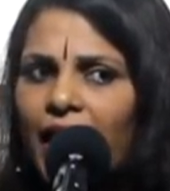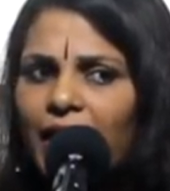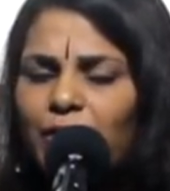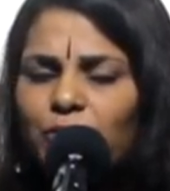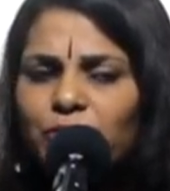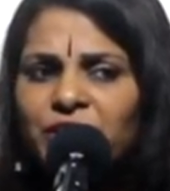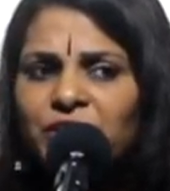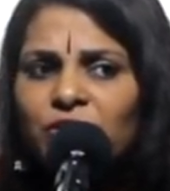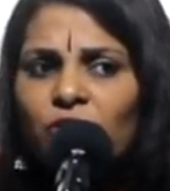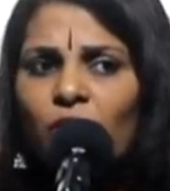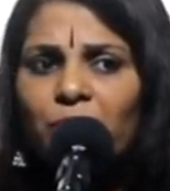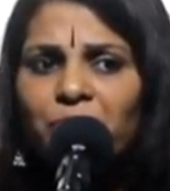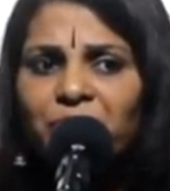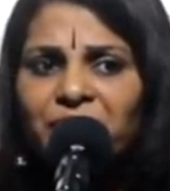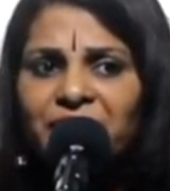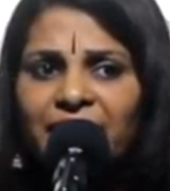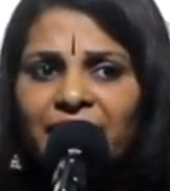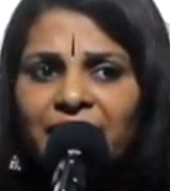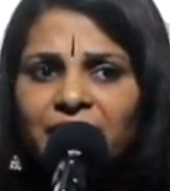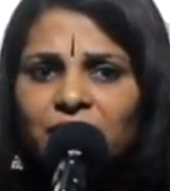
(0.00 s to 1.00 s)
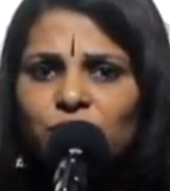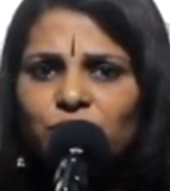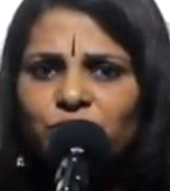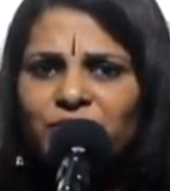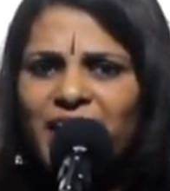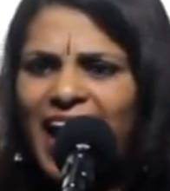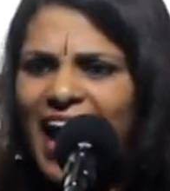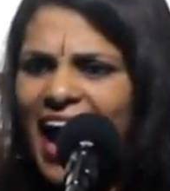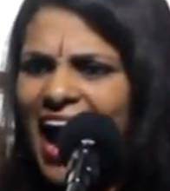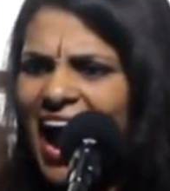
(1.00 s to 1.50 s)
I couldn't comprehend.
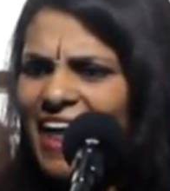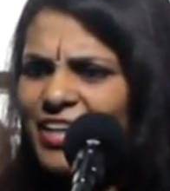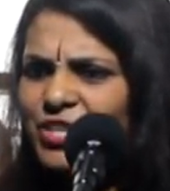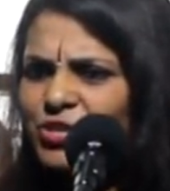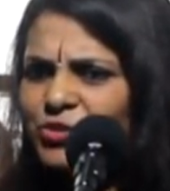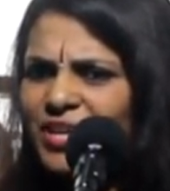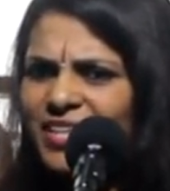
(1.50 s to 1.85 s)
Should I add?